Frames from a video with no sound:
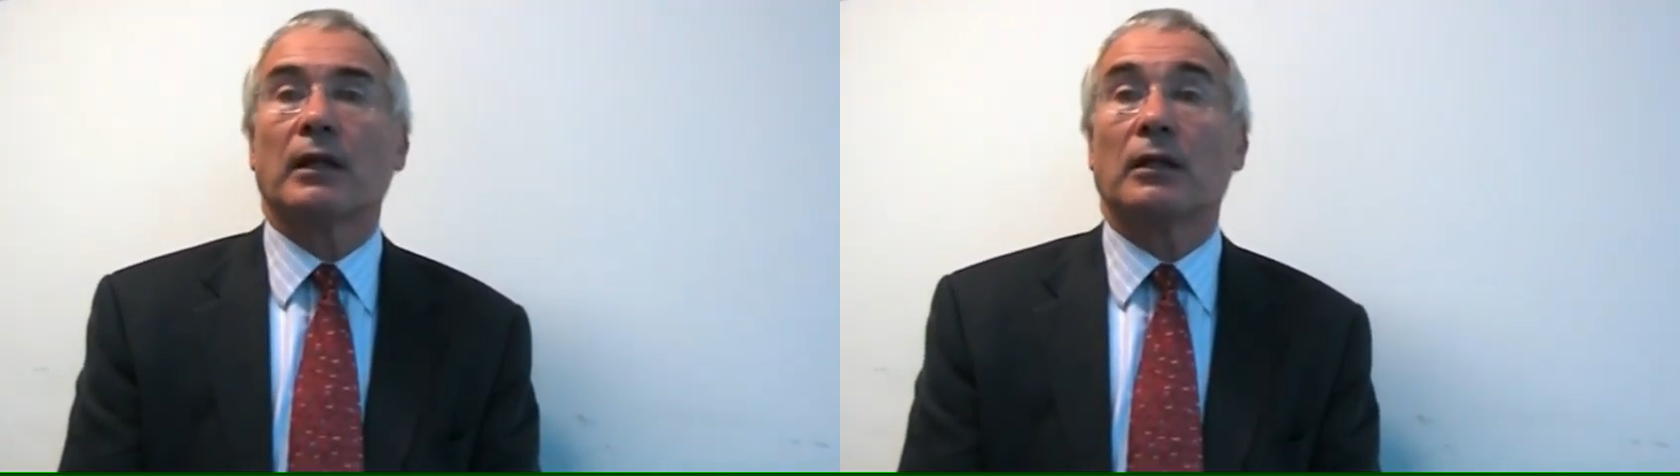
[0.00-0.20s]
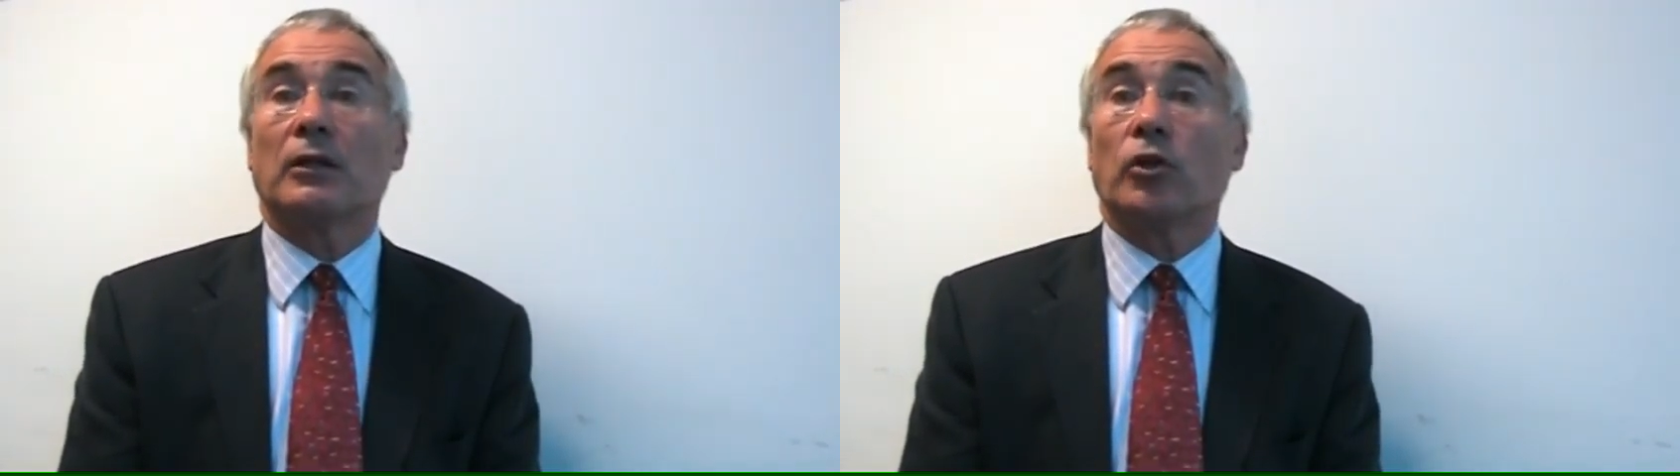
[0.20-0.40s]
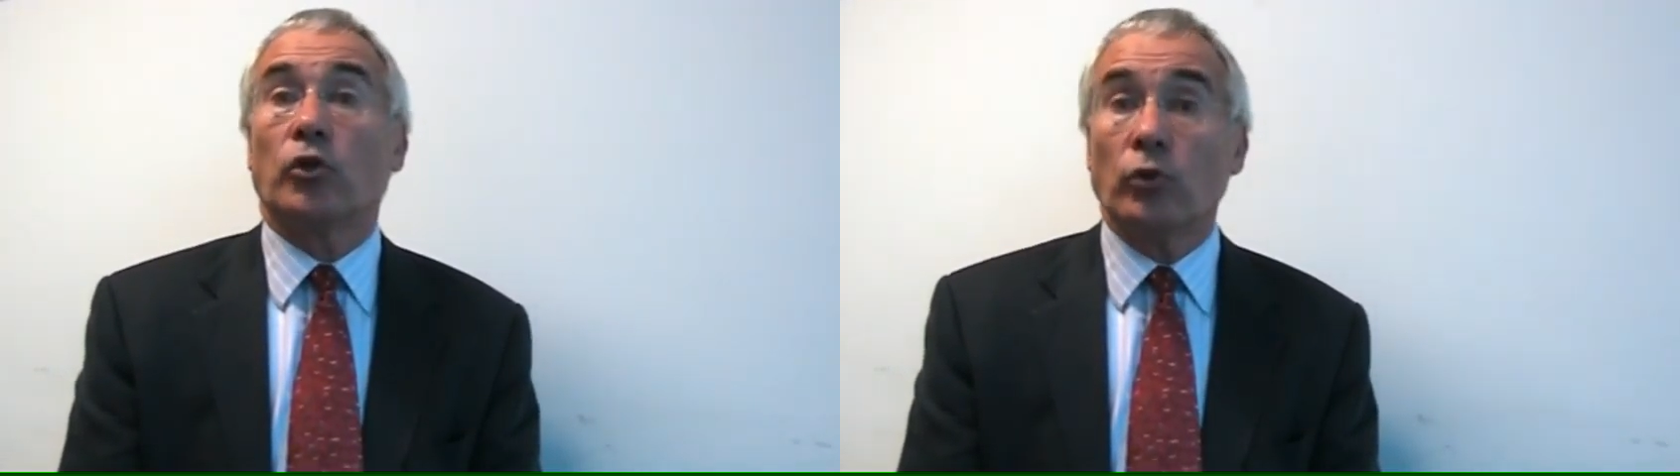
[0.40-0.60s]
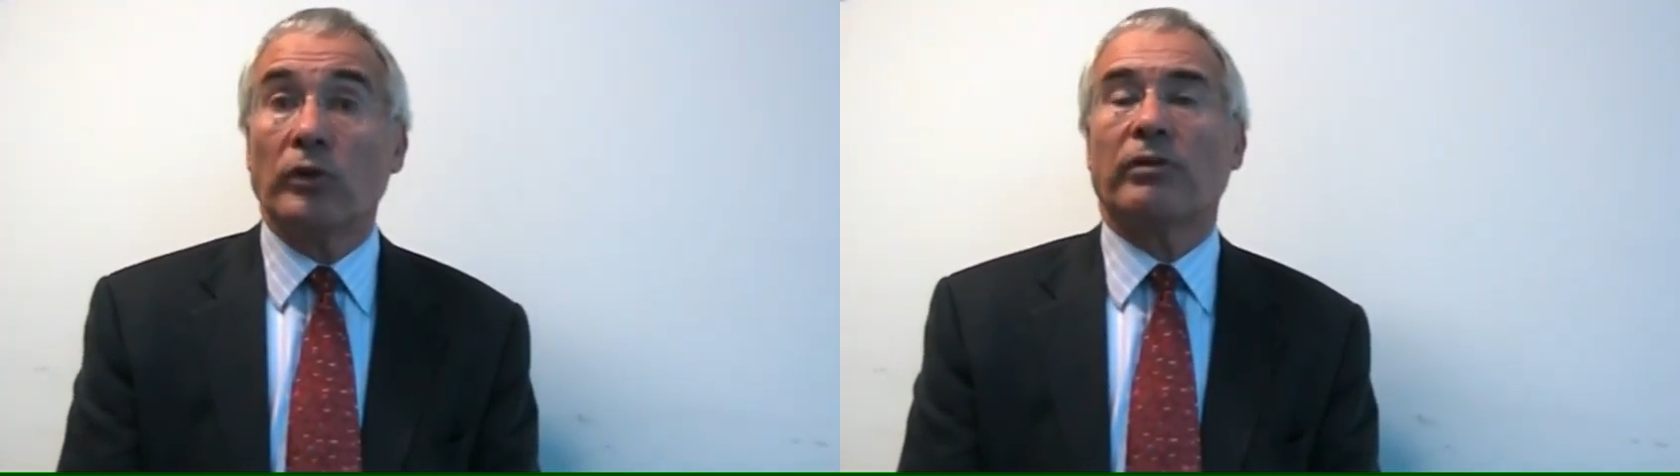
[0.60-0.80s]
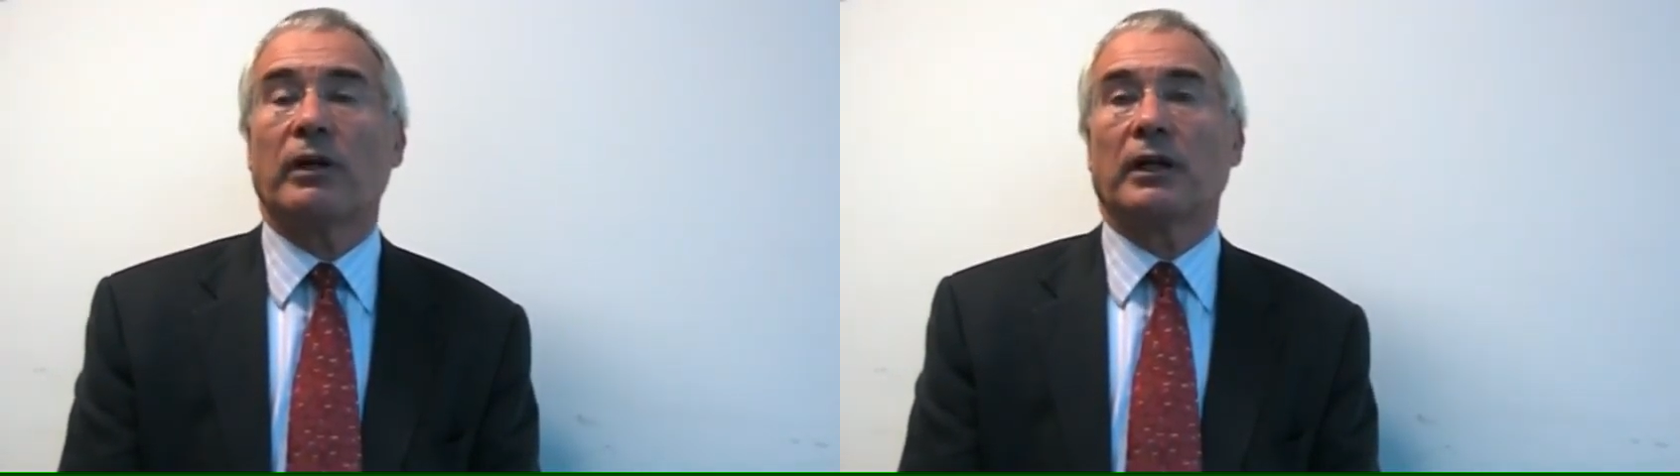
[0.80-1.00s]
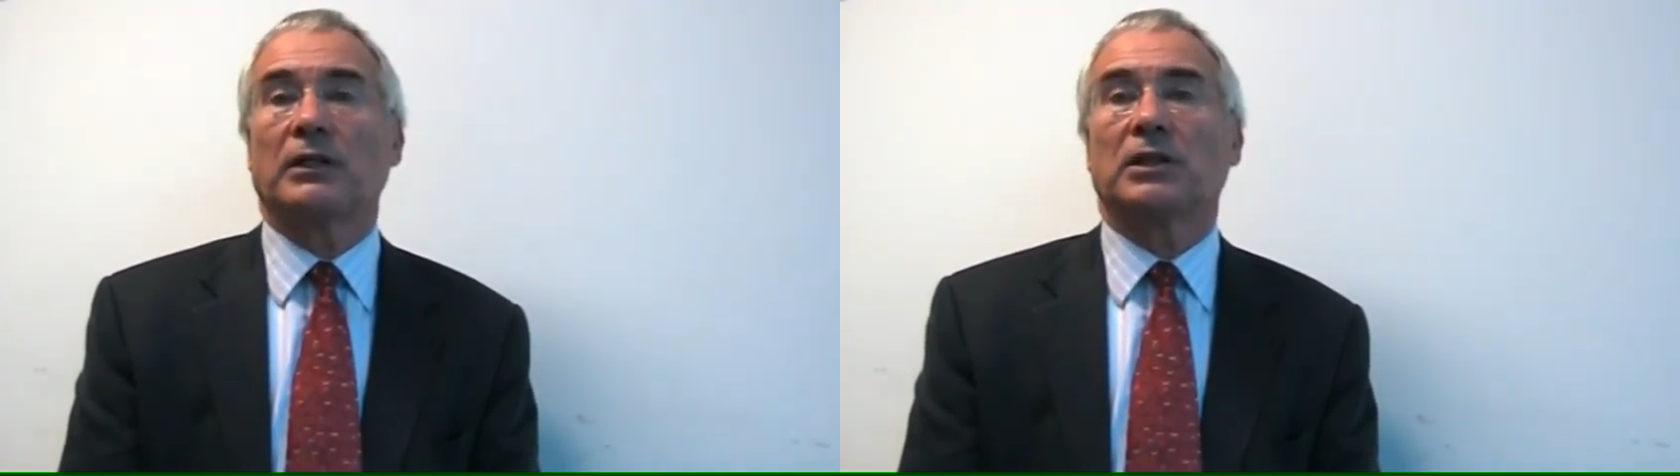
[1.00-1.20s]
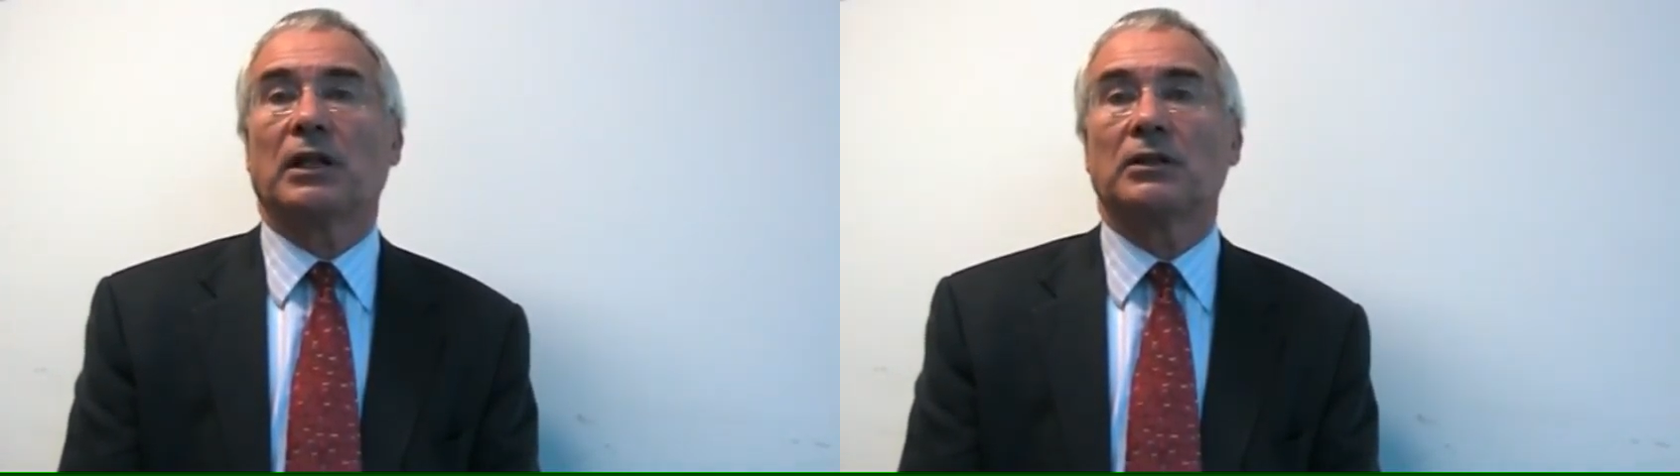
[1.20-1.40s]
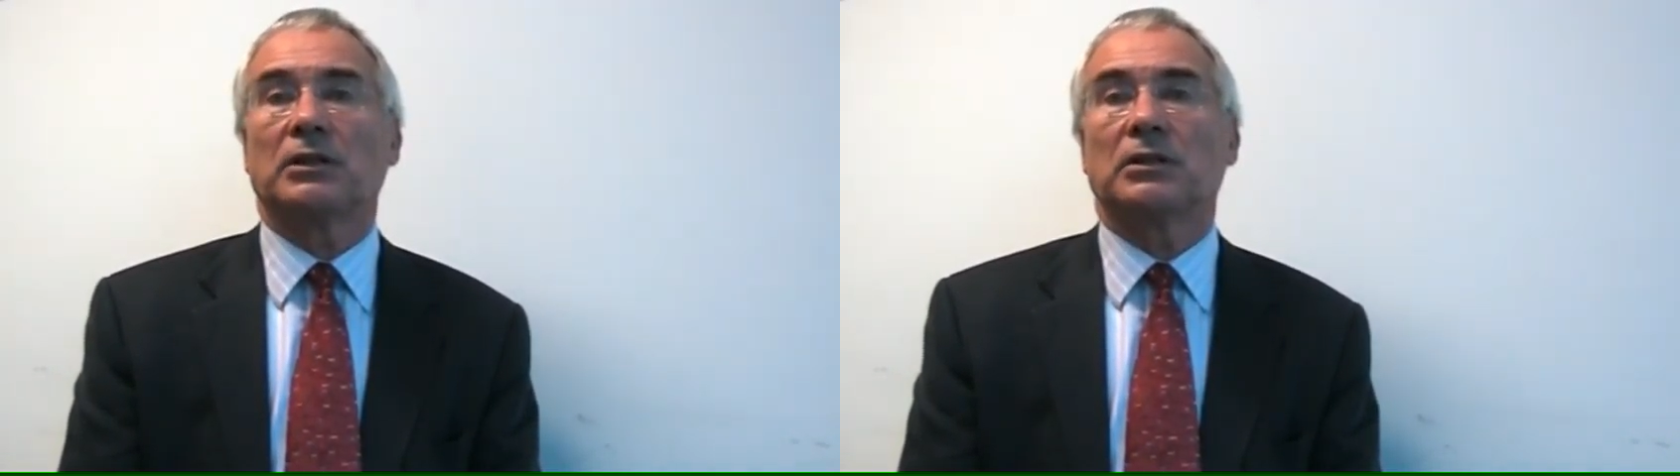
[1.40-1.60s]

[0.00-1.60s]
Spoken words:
that the two defining challenges